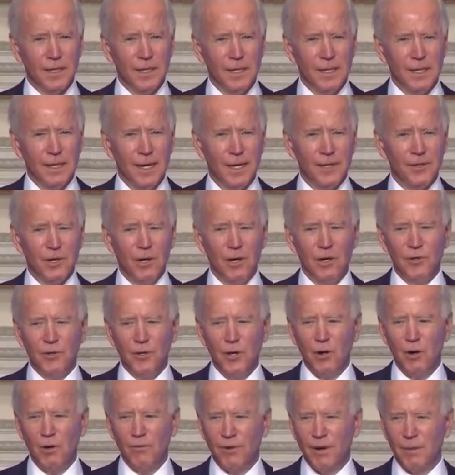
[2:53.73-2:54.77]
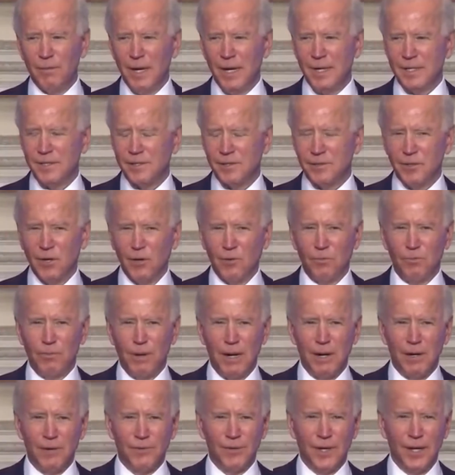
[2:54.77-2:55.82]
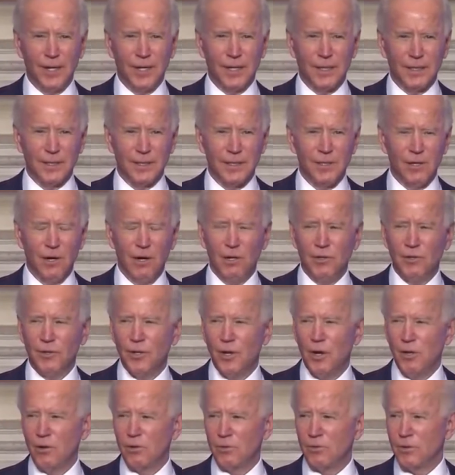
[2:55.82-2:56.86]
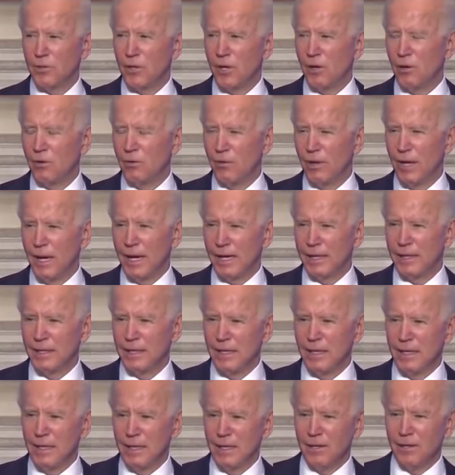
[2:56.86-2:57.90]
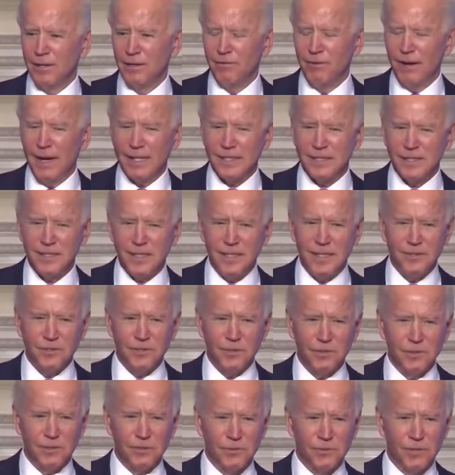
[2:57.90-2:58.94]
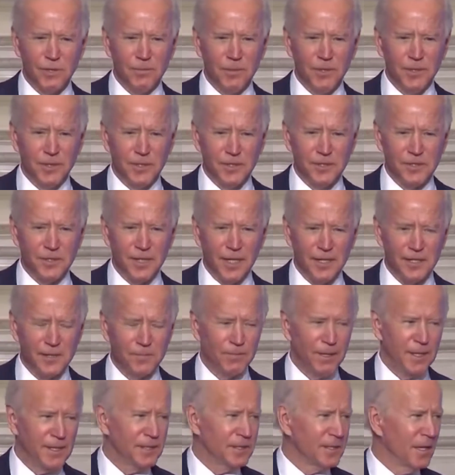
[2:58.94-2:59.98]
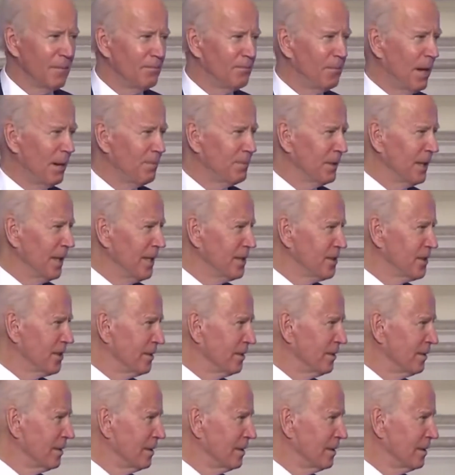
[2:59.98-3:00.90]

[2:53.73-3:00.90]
And you all know, if I may note parenthetically, you all know that the vaccines are distributed to states based on population.